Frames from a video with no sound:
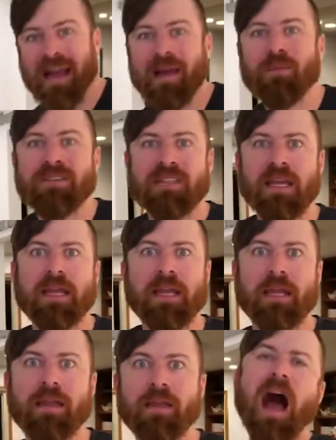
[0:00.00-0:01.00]
I was
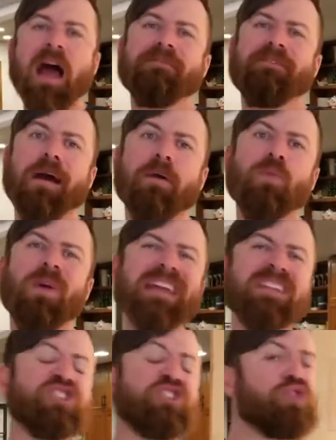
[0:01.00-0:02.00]
getting, I found
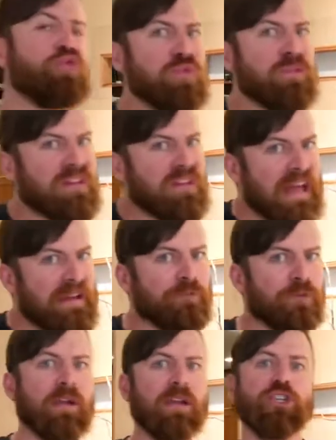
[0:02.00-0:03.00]
ways to
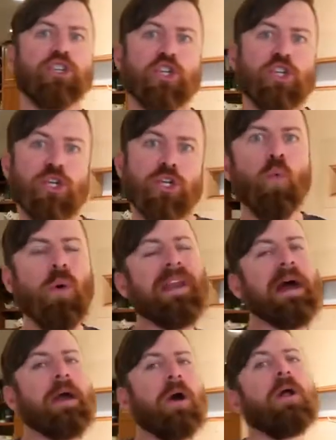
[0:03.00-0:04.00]
leverage what
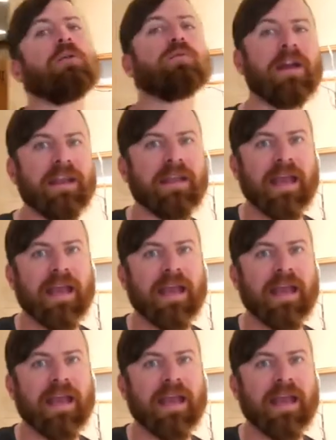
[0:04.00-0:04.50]
I already